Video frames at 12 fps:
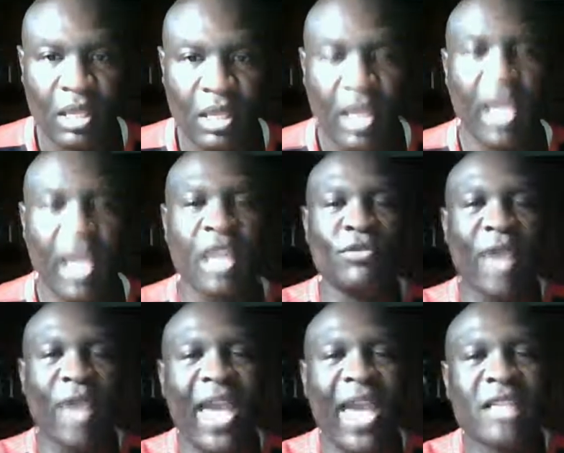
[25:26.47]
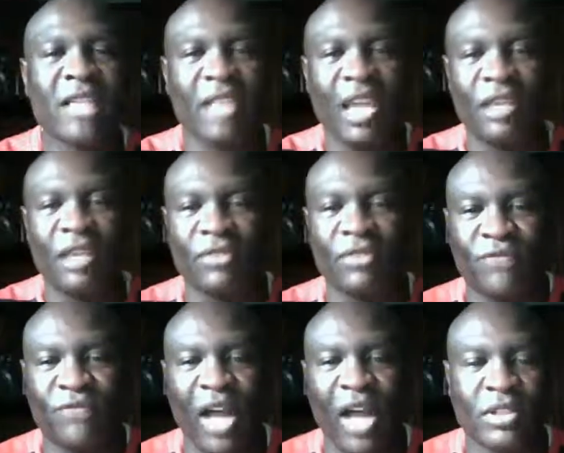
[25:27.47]
And if you ask any of the
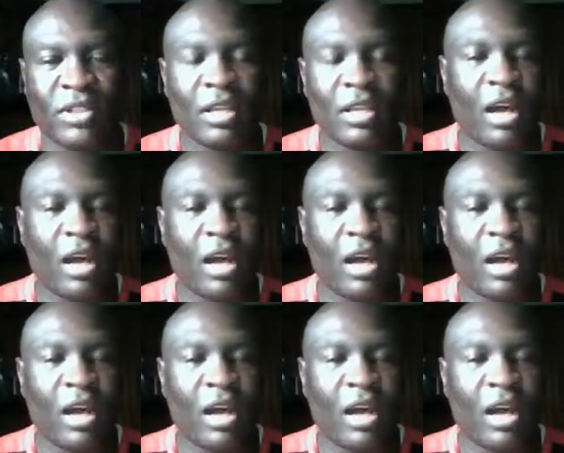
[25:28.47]
followers